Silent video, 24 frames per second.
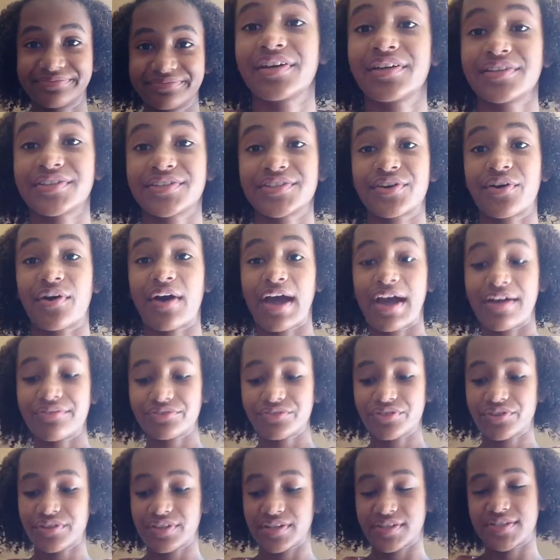So
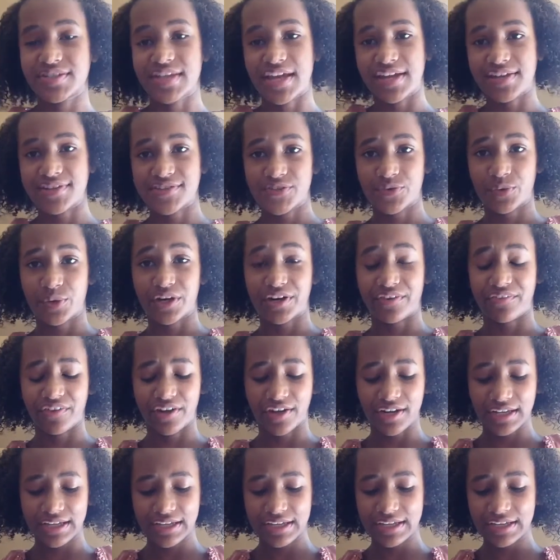after the second squirt of
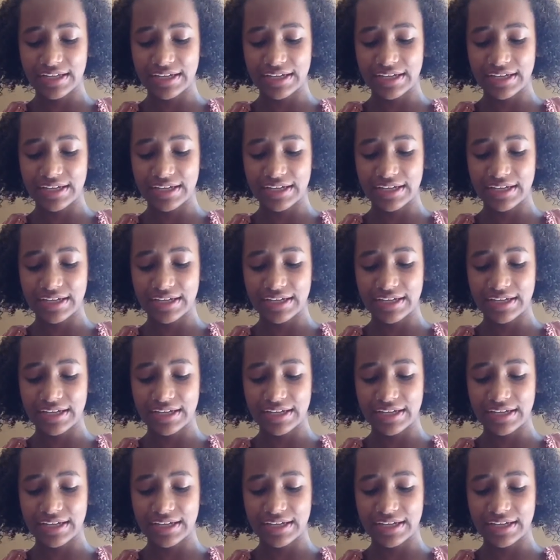honey,